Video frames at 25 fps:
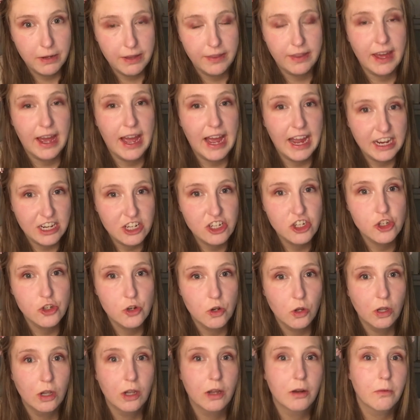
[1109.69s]
with
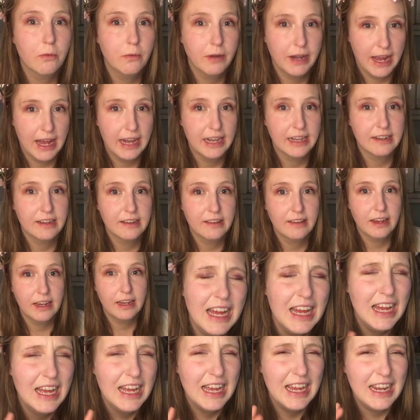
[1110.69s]
actual
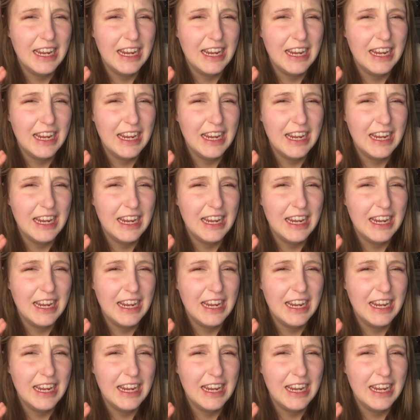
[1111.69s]
reality.